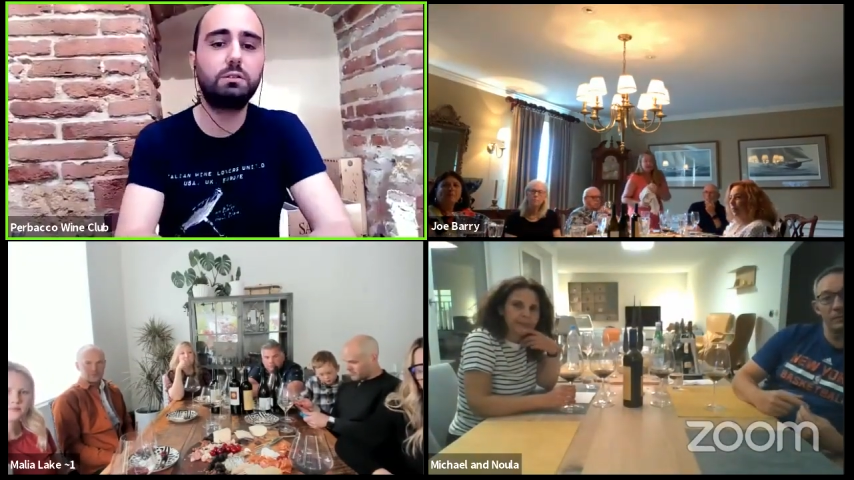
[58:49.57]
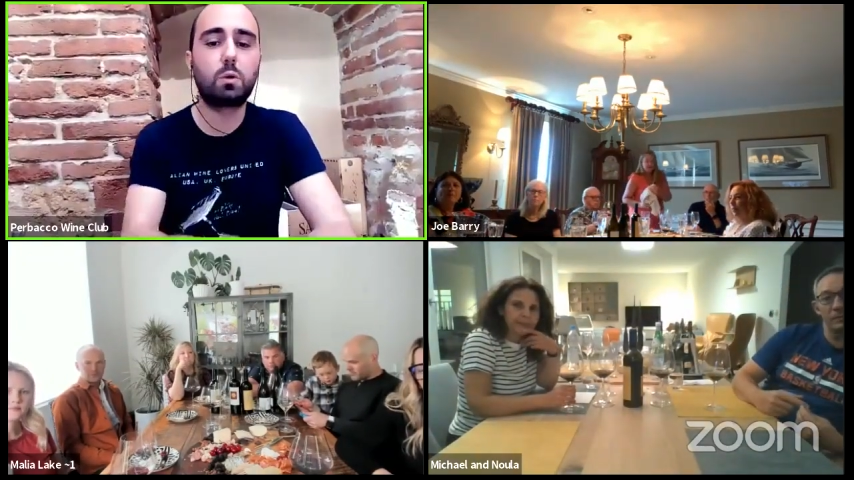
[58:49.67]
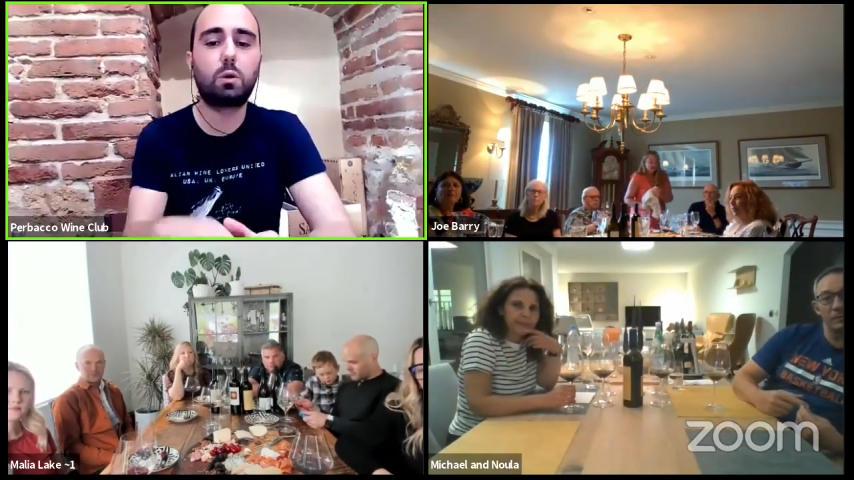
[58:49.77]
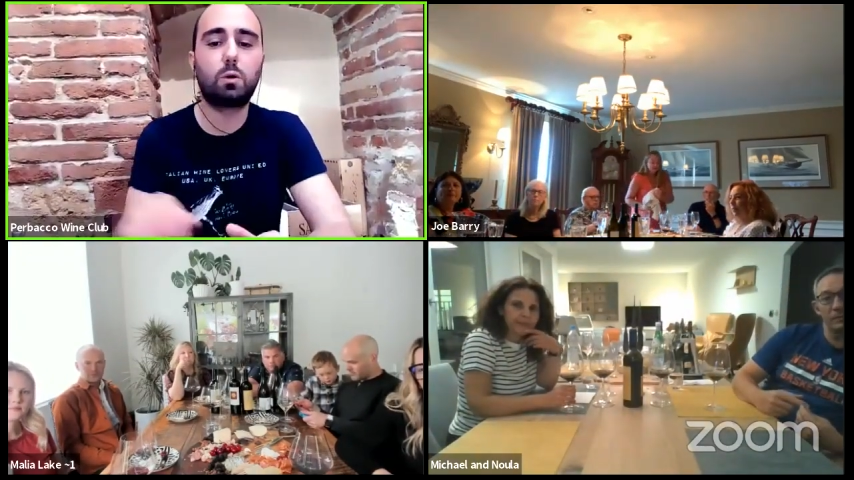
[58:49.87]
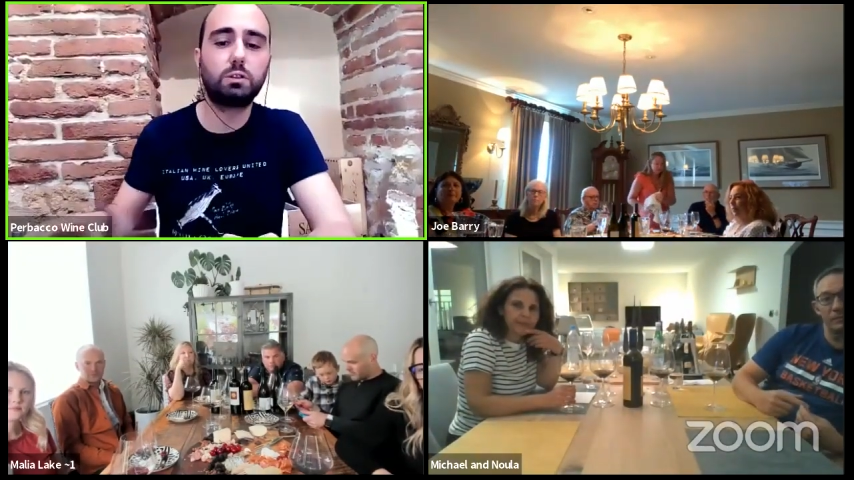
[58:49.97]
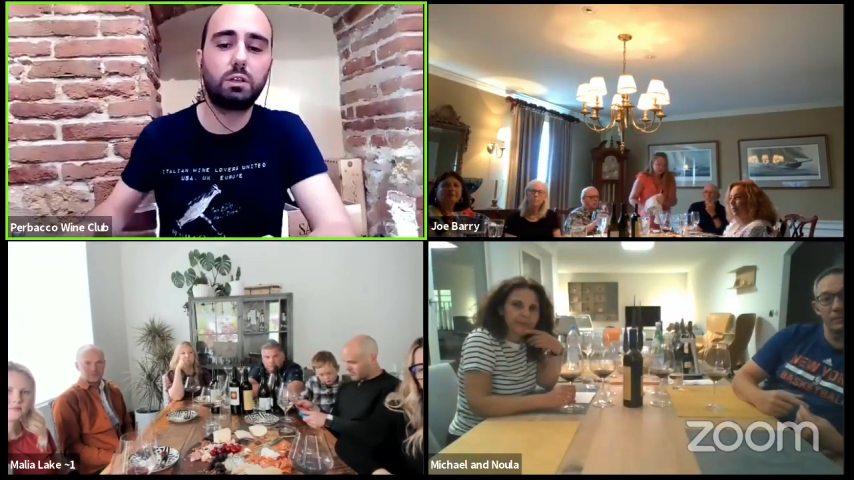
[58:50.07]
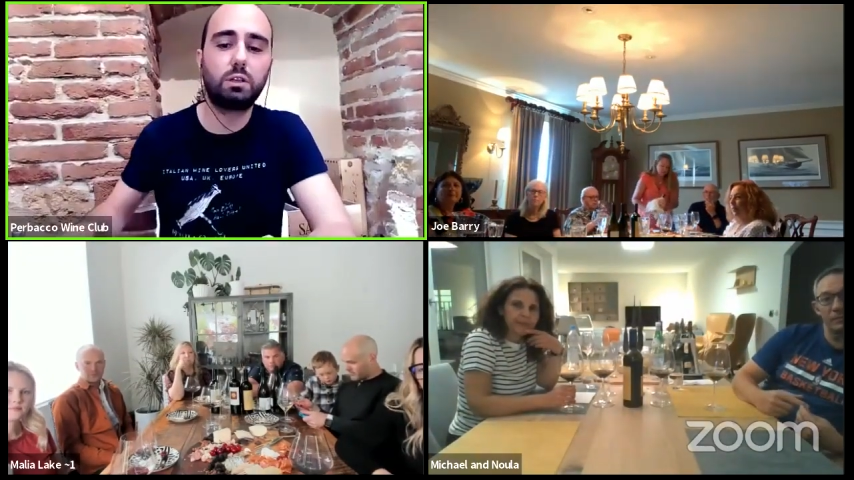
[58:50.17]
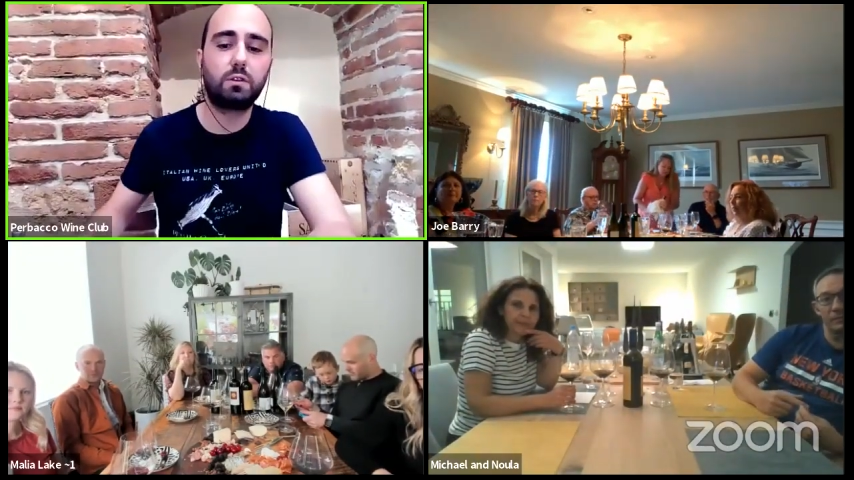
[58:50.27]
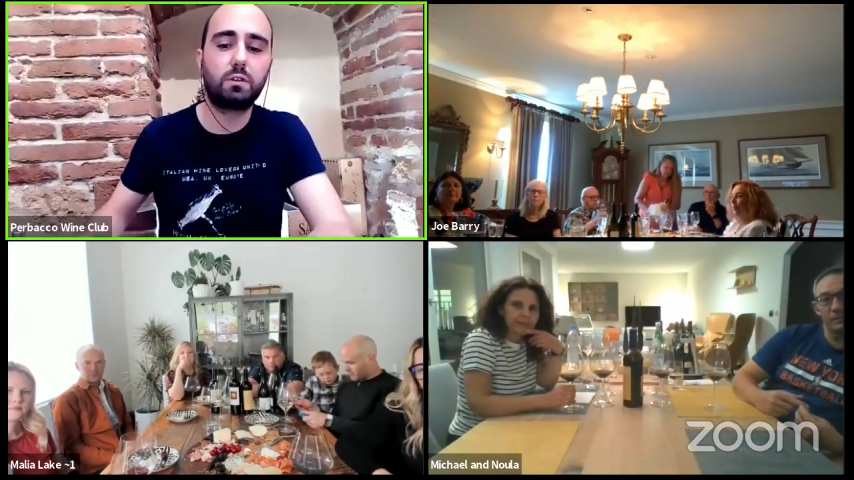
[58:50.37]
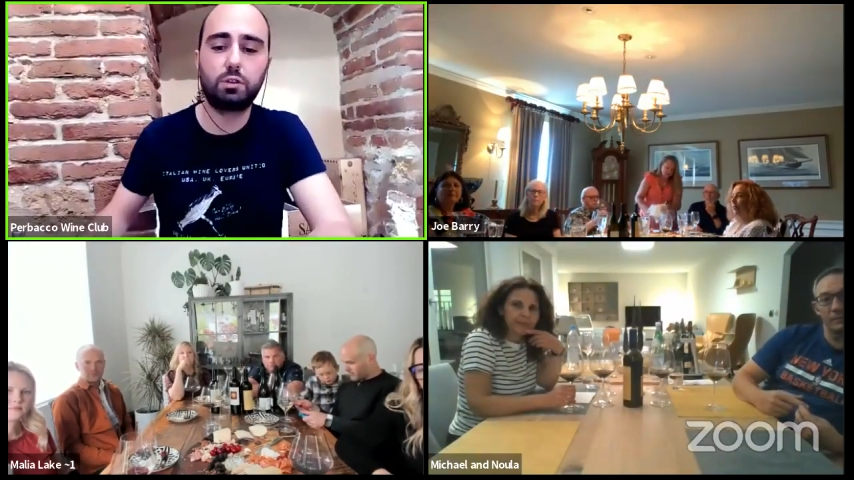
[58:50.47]
the recorded
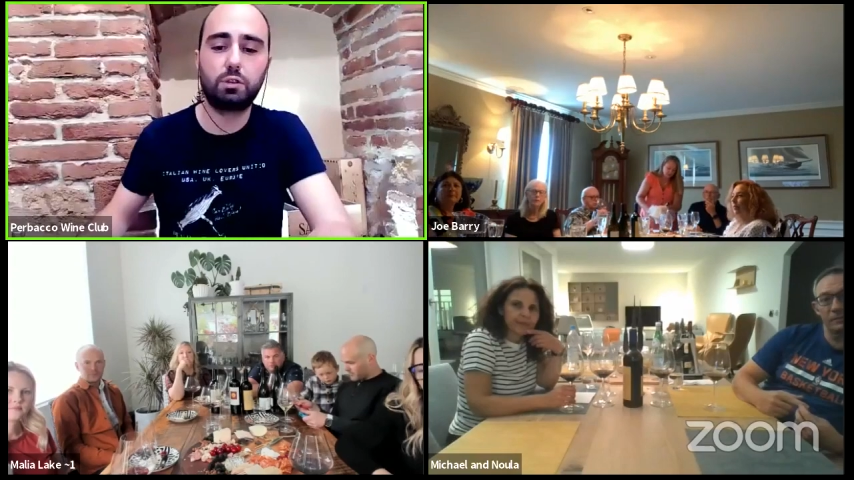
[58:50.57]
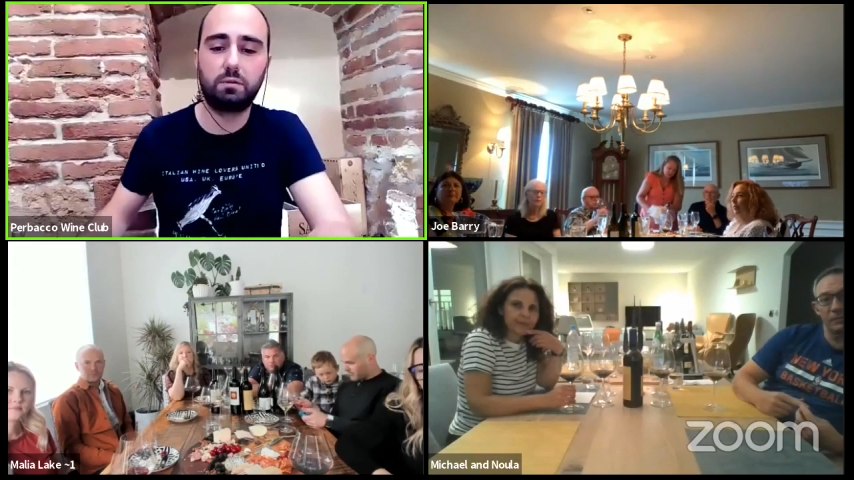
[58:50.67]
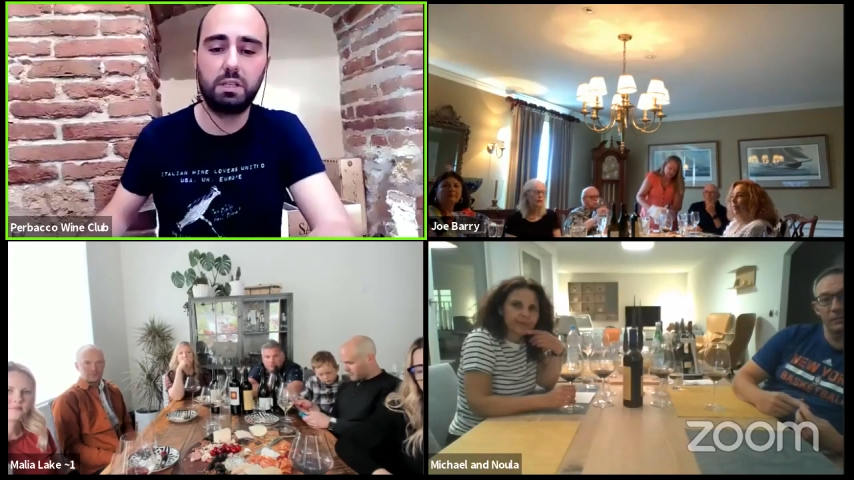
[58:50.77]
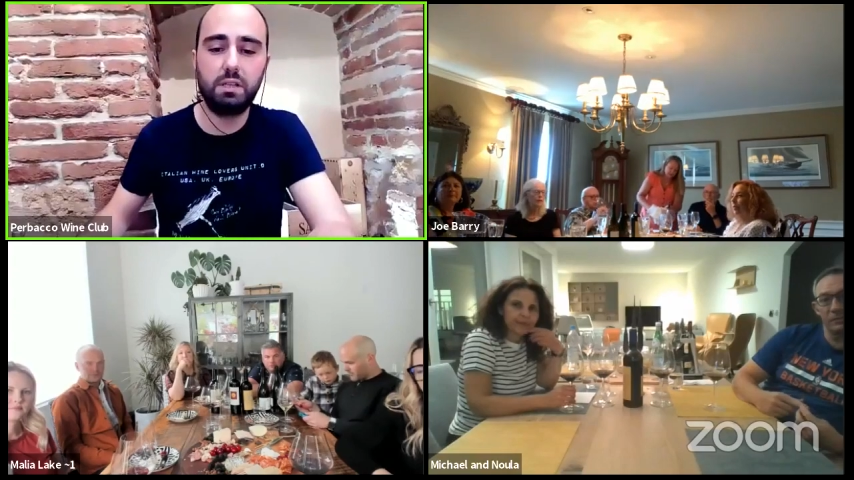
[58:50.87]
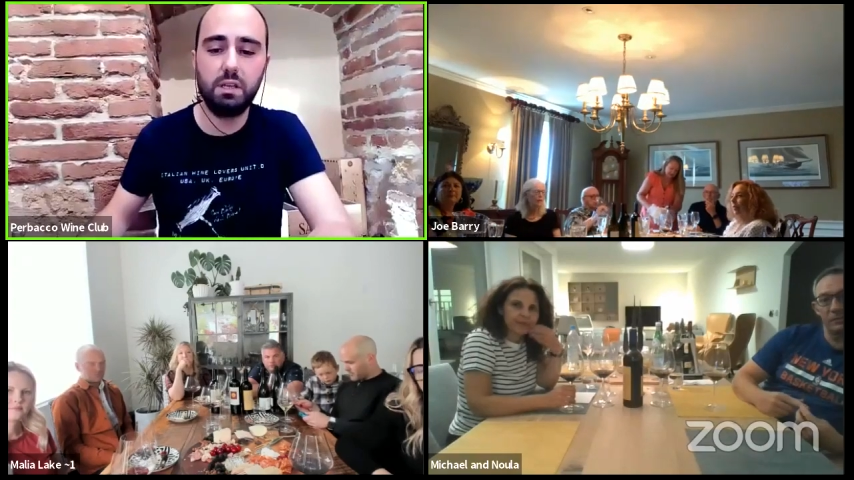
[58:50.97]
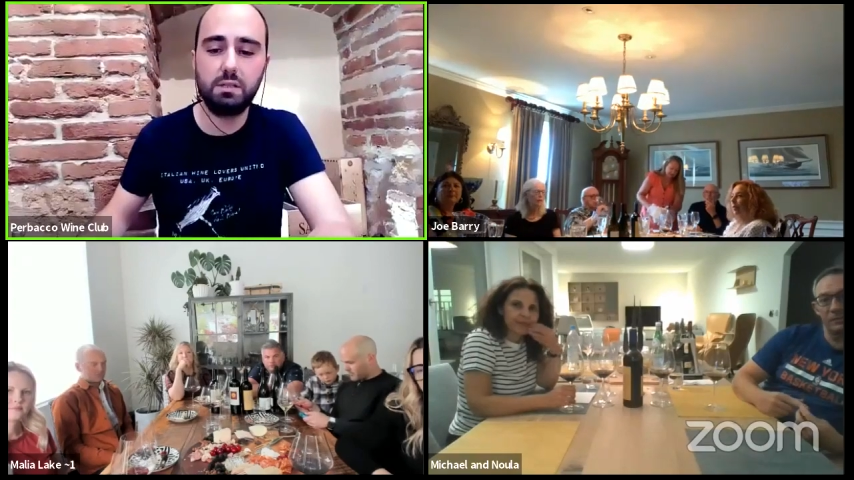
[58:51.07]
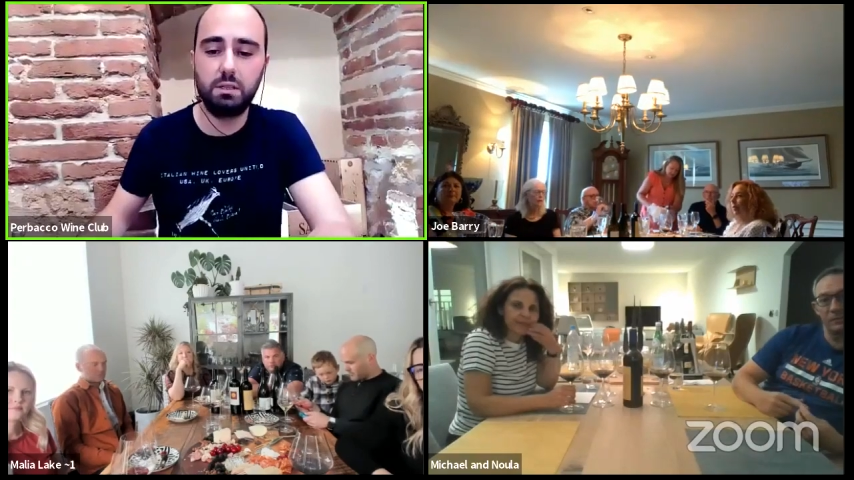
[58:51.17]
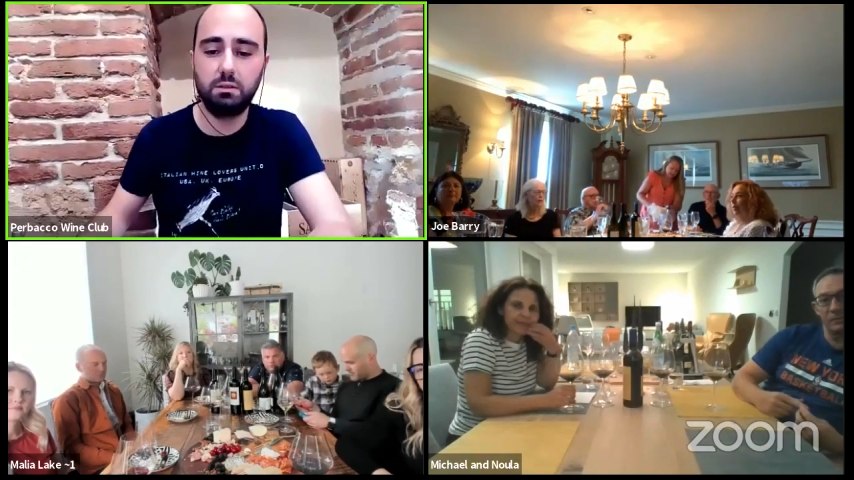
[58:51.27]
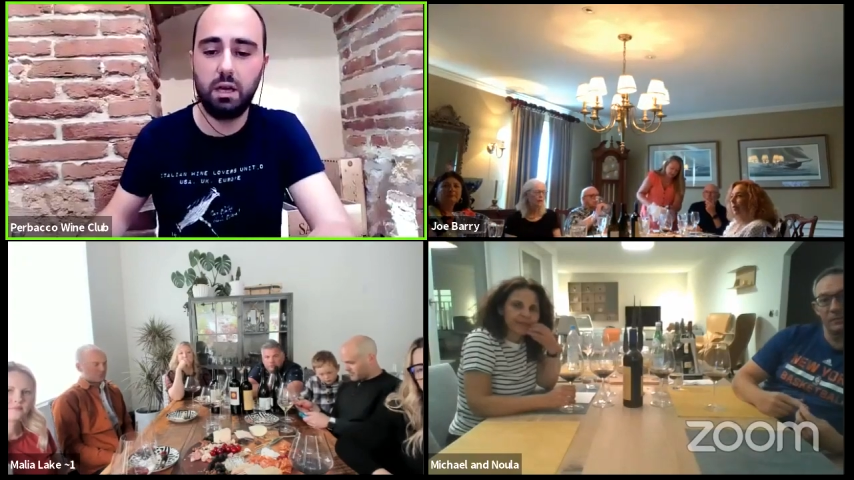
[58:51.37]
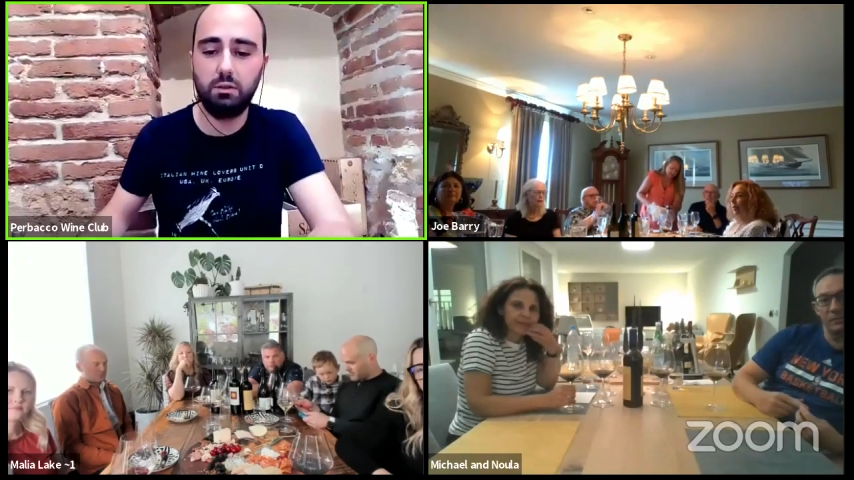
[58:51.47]
version of the
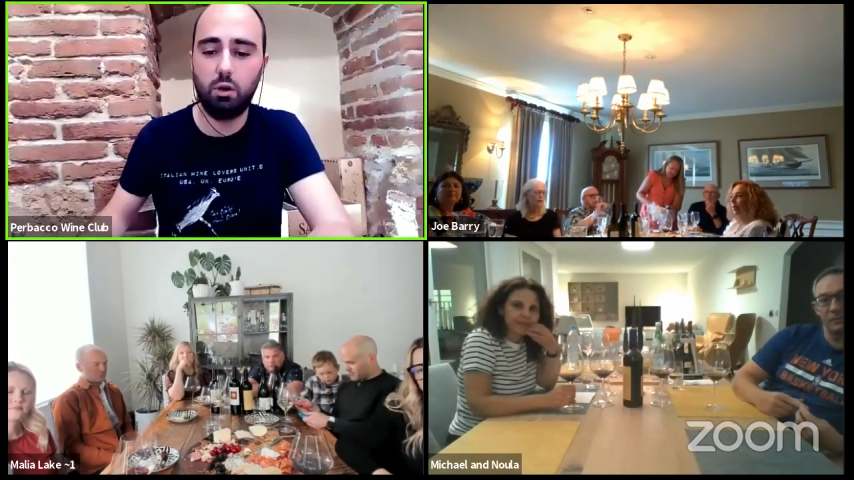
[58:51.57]
tasting that